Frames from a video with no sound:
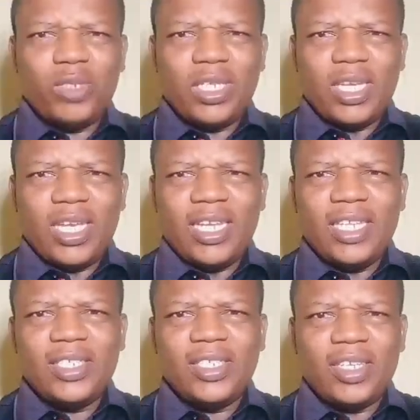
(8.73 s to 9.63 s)
Twitter, and
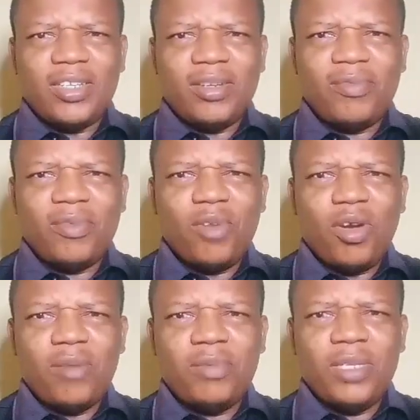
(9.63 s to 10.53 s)
Instagram for
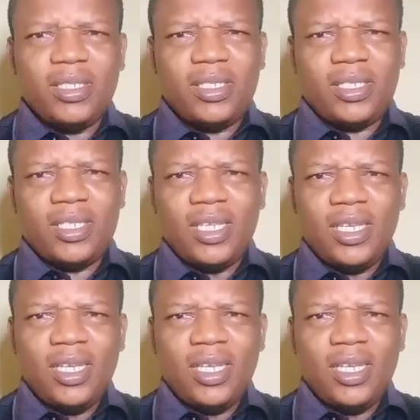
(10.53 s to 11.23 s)
more updates.